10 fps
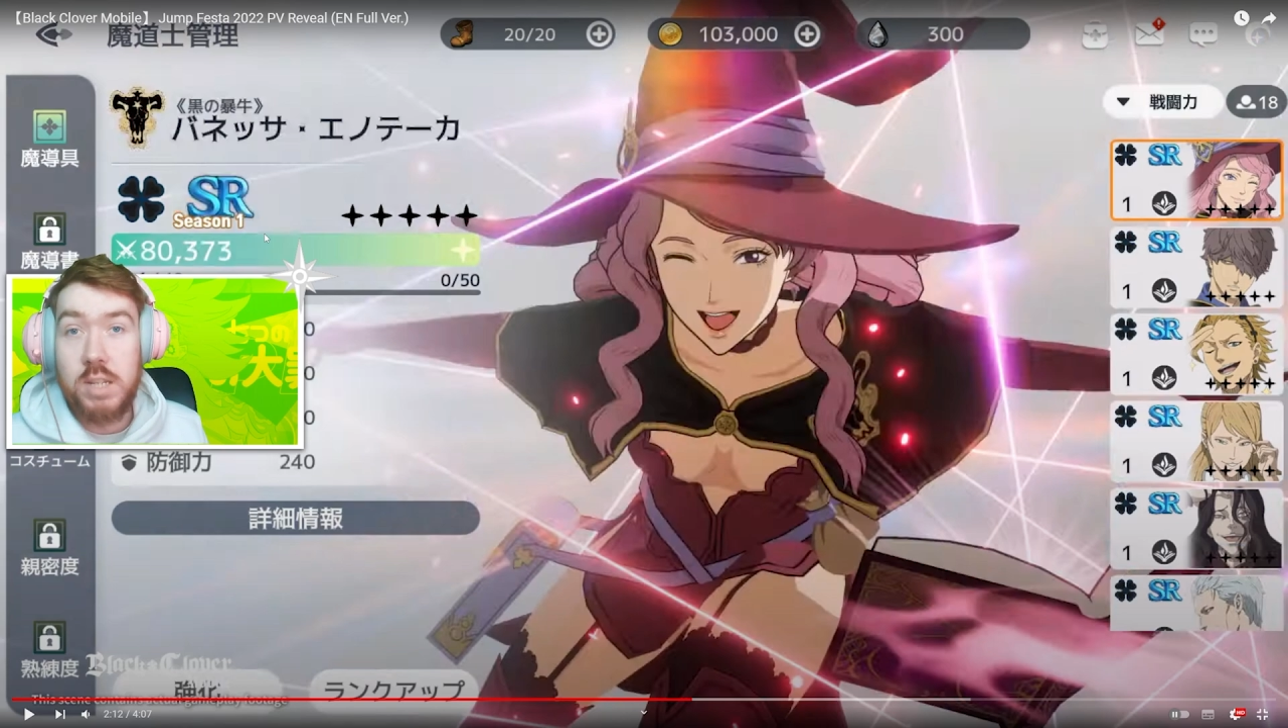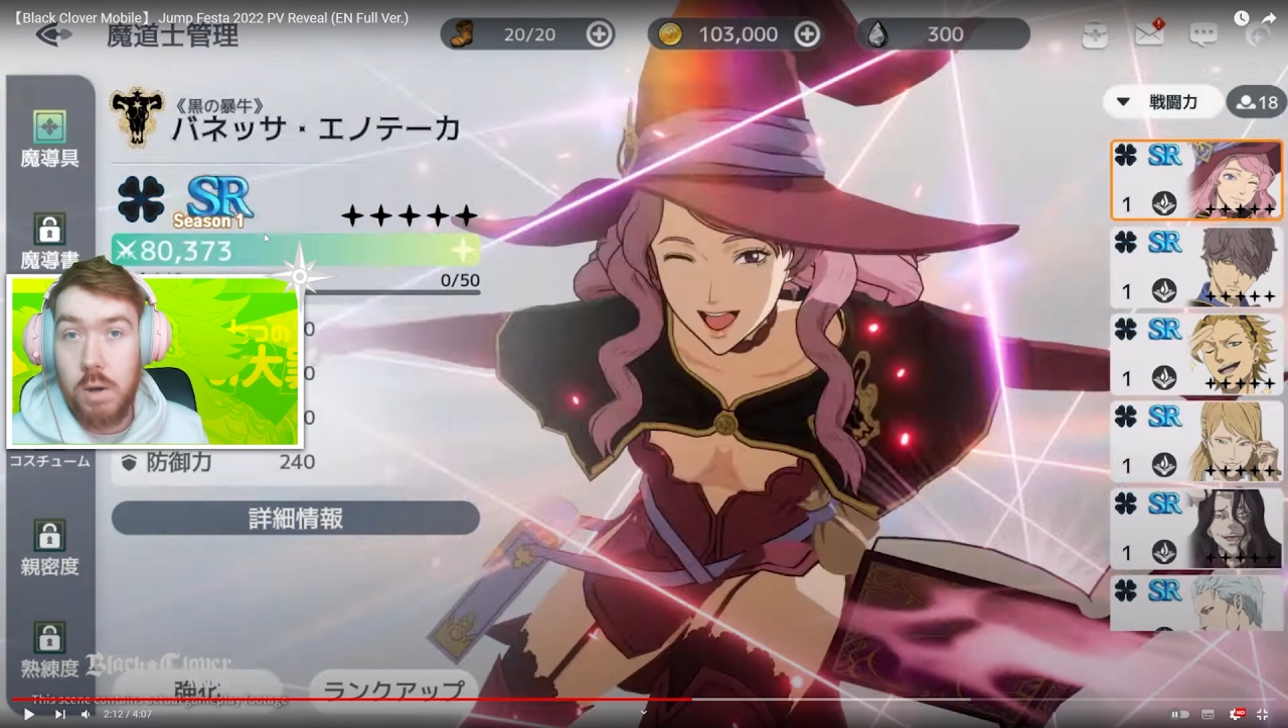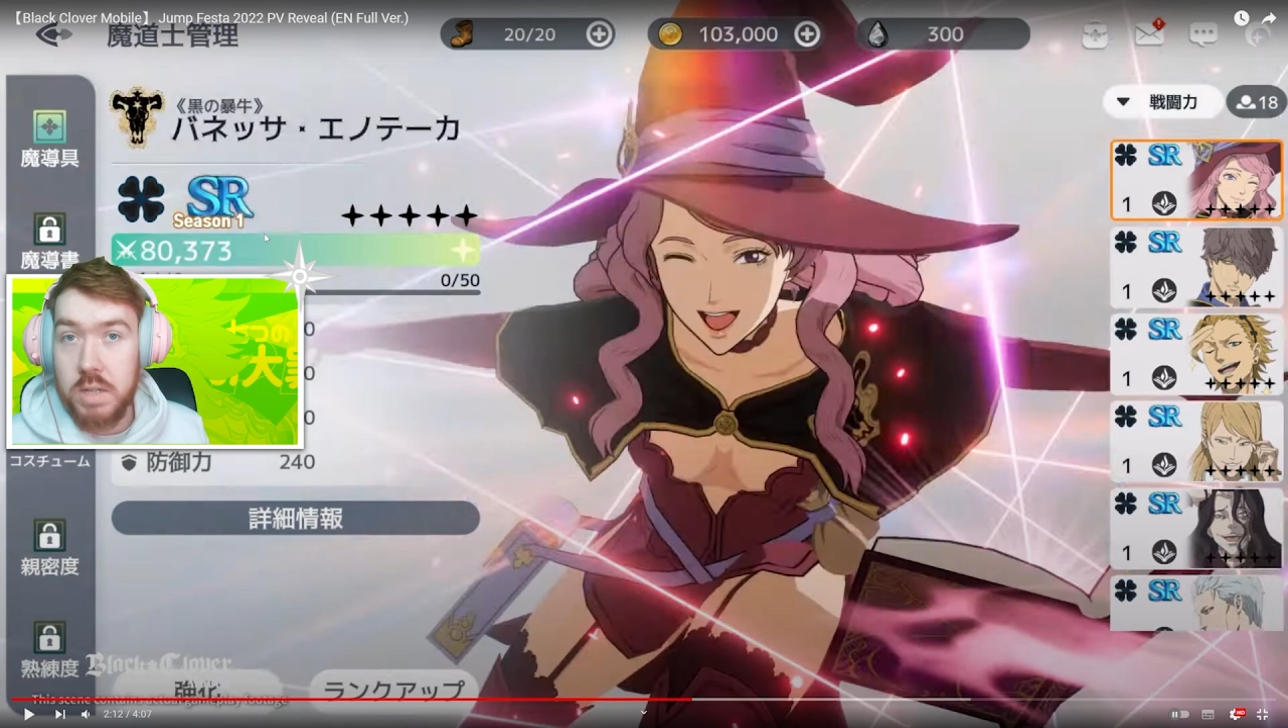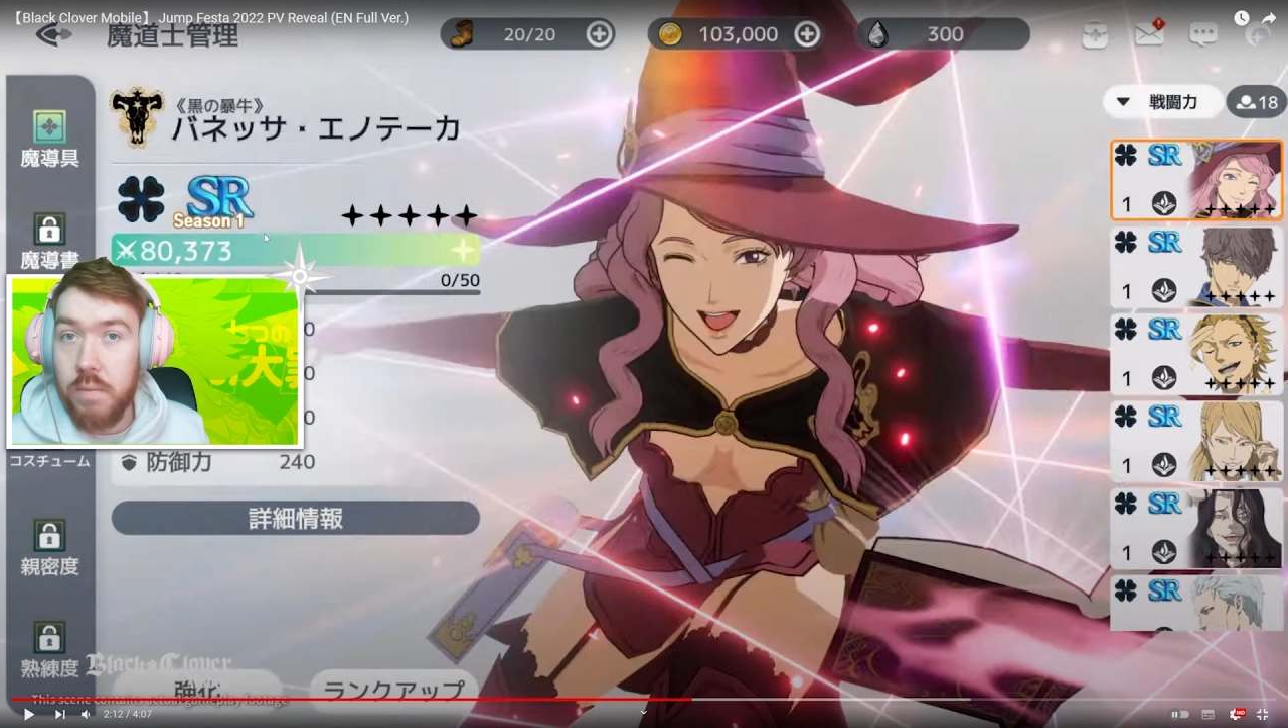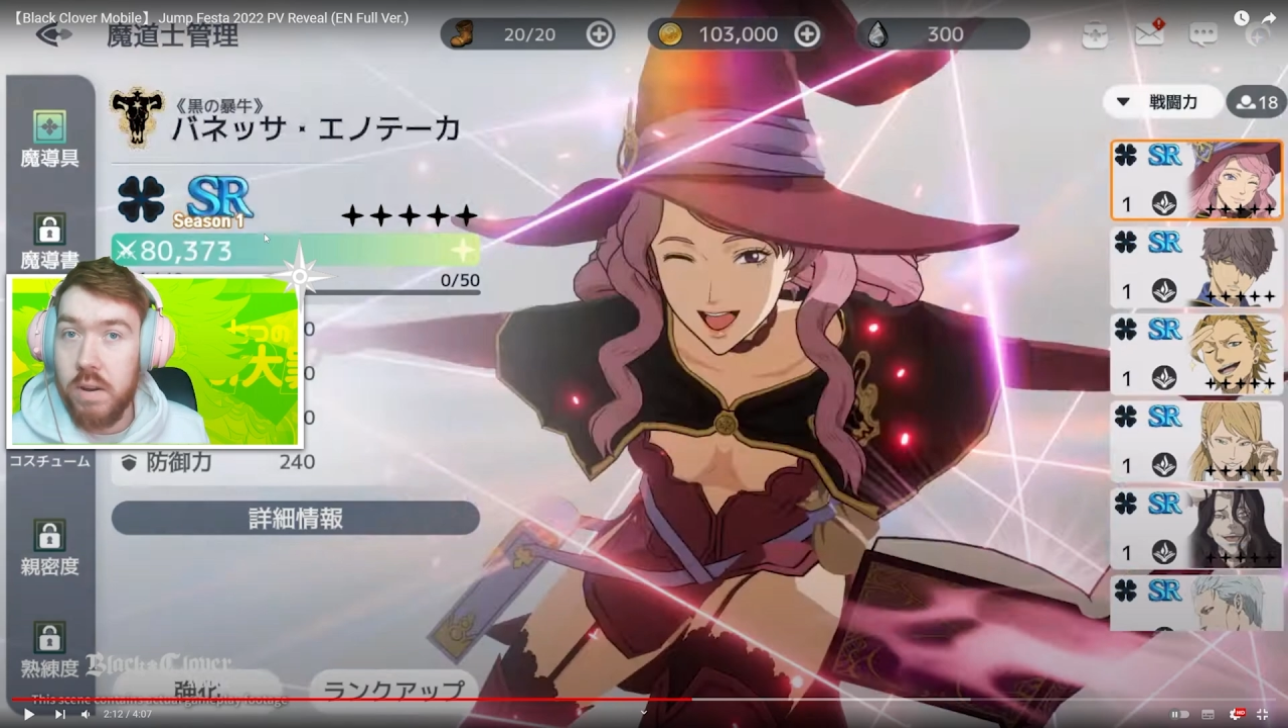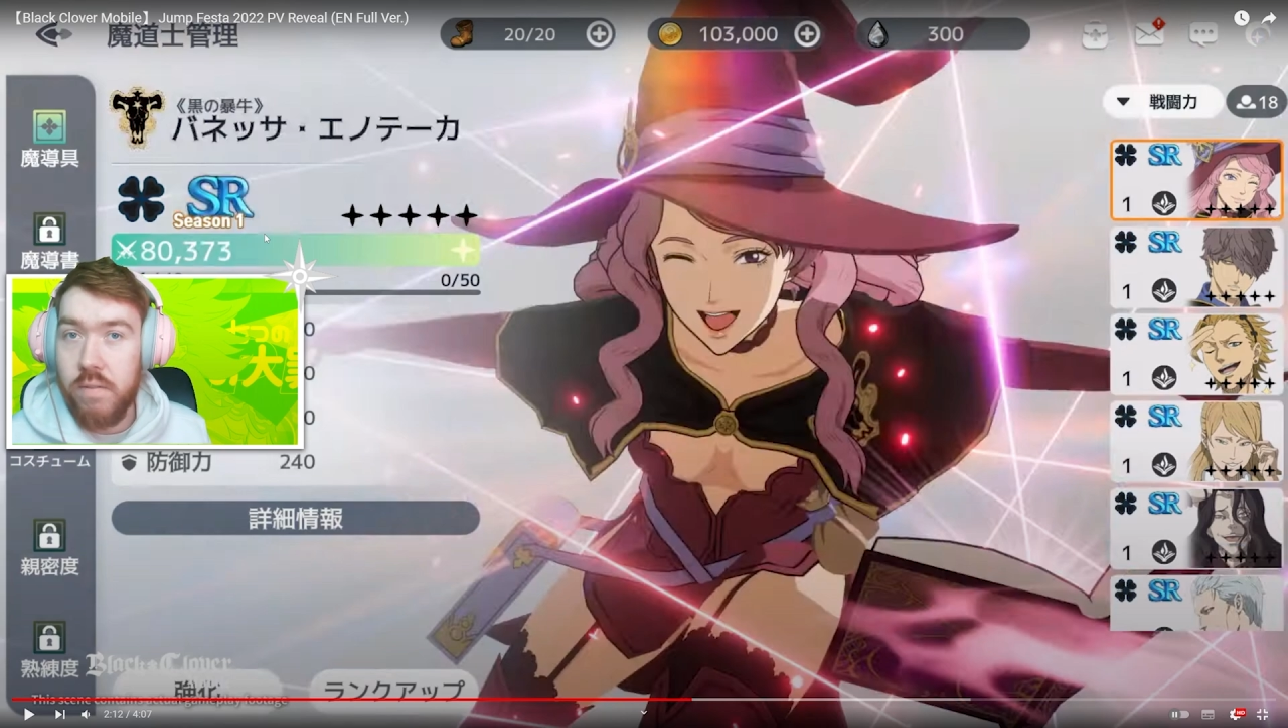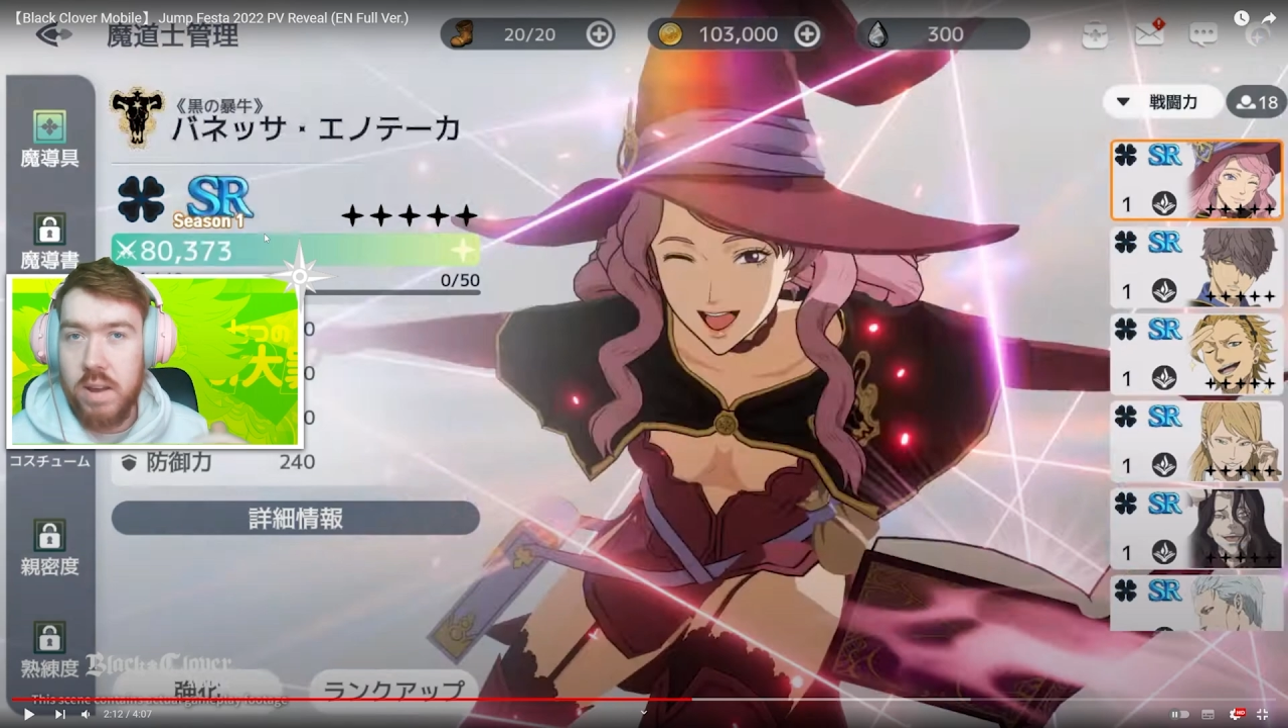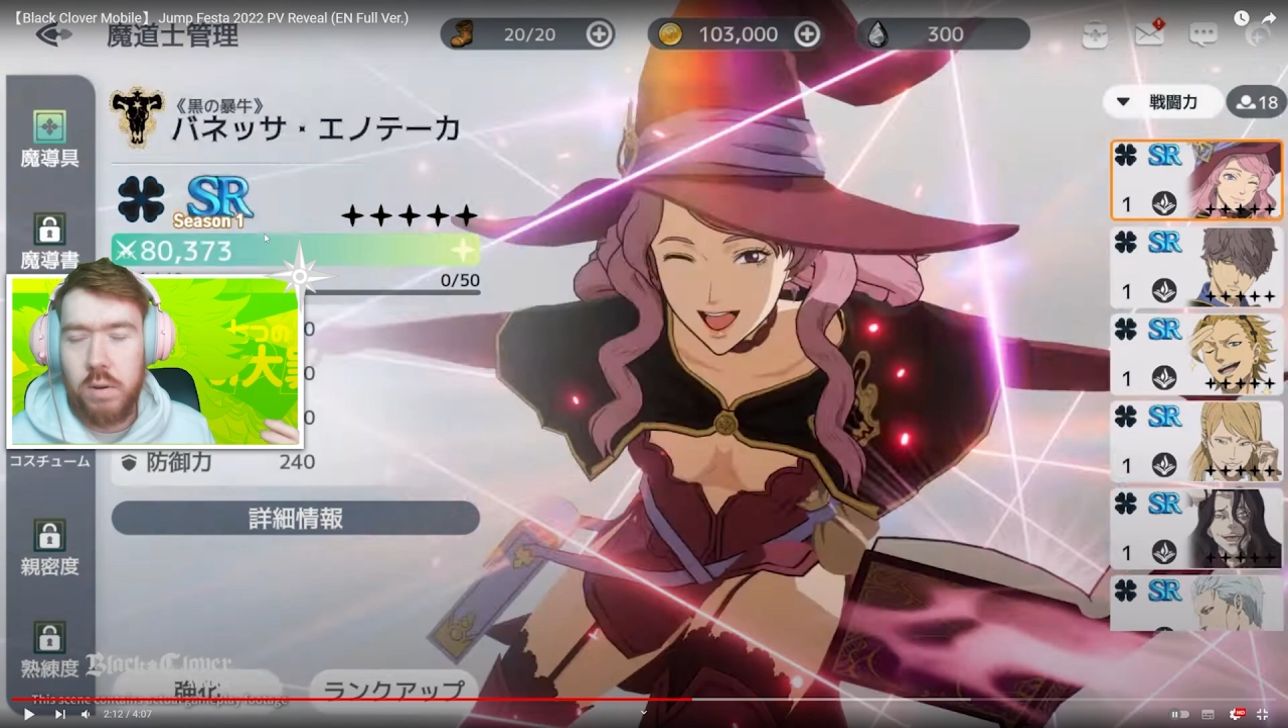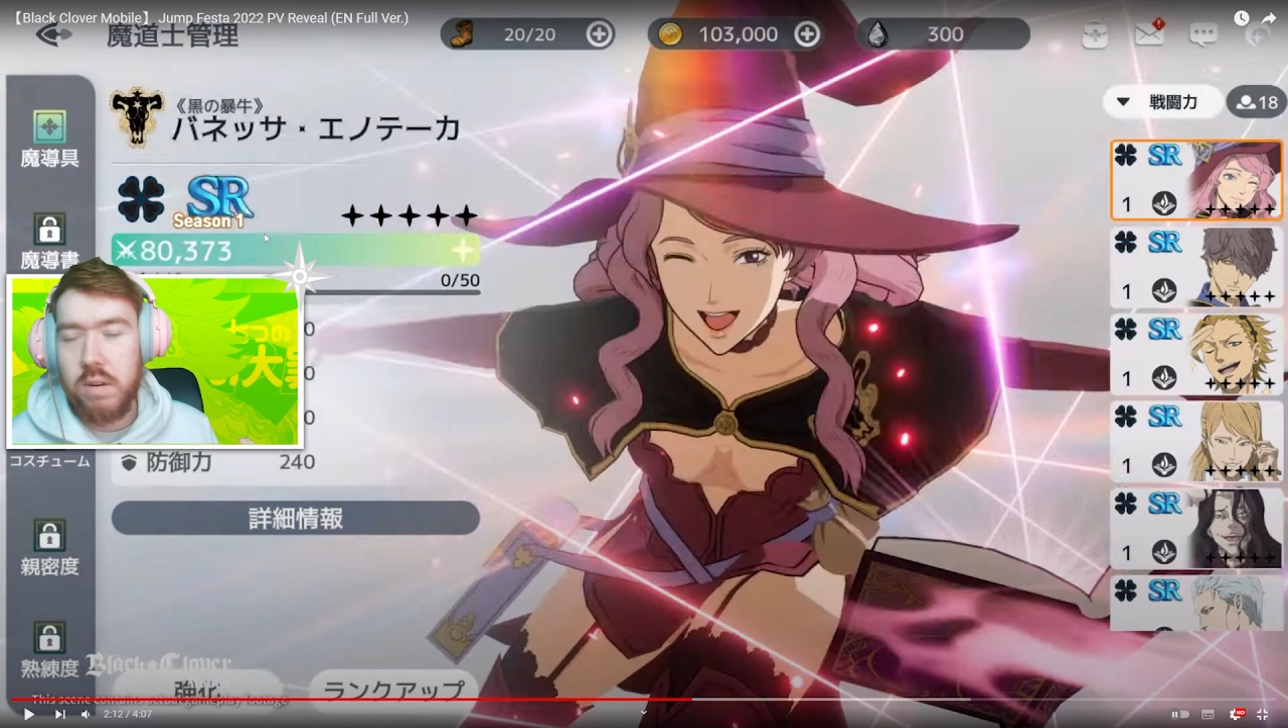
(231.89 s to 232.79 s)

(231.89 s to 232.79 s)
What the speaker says: shows up for the first,